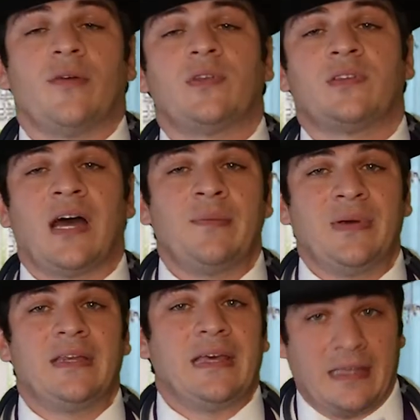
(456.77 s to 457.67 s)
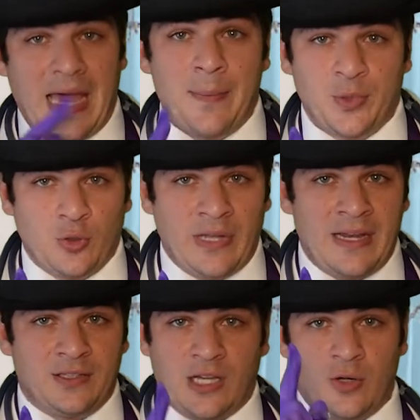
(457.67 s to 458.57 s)
You have to type in
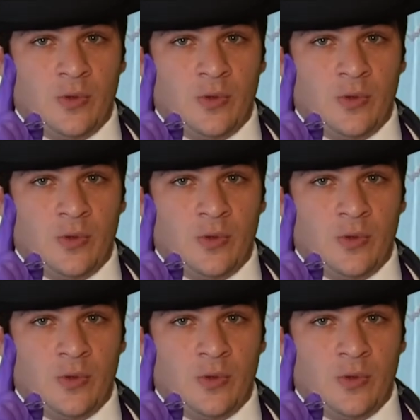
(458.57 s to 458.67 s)
capital letters.